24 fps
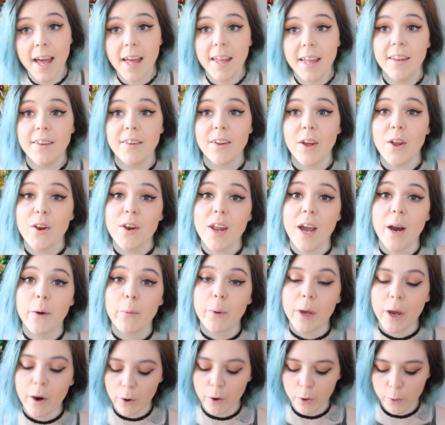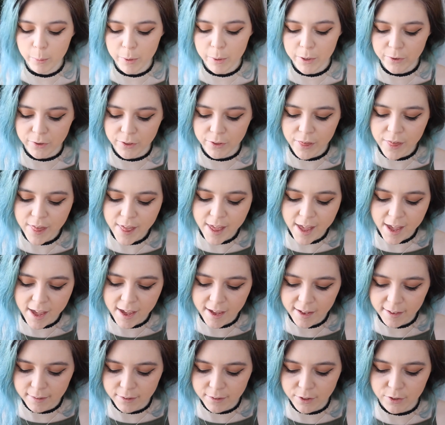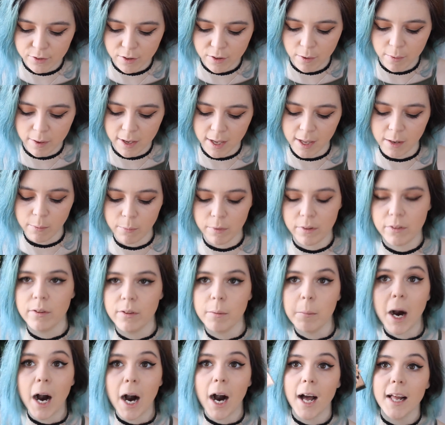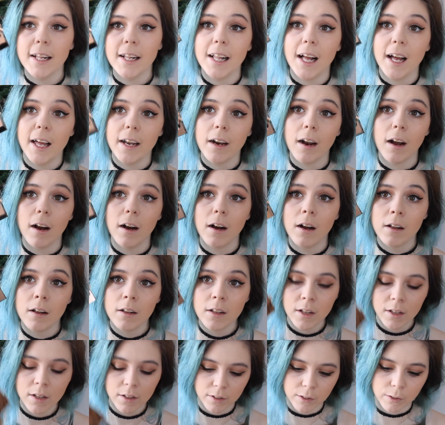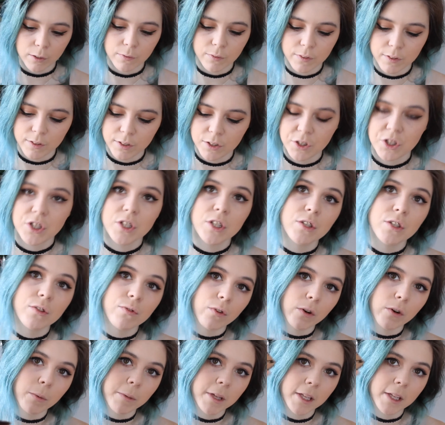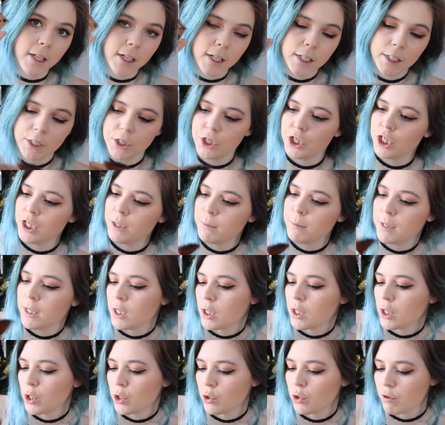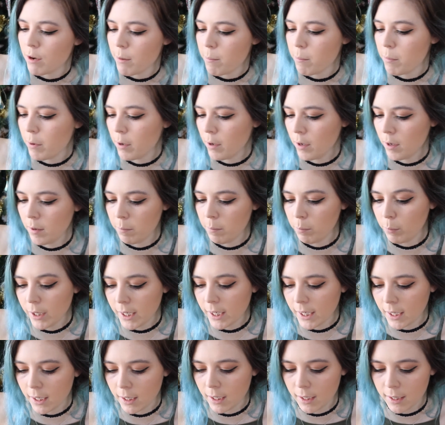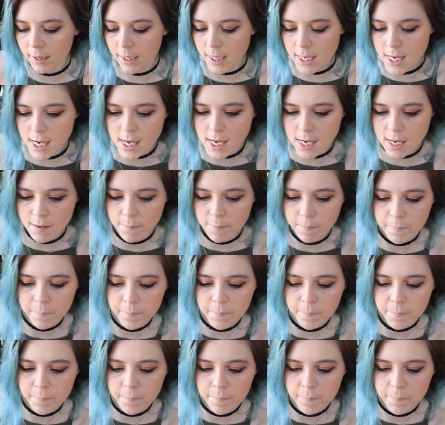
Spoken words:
And now we are almost there, just going in with some highlighter, the Physicians Formula Shimmer Strip Brick thingy.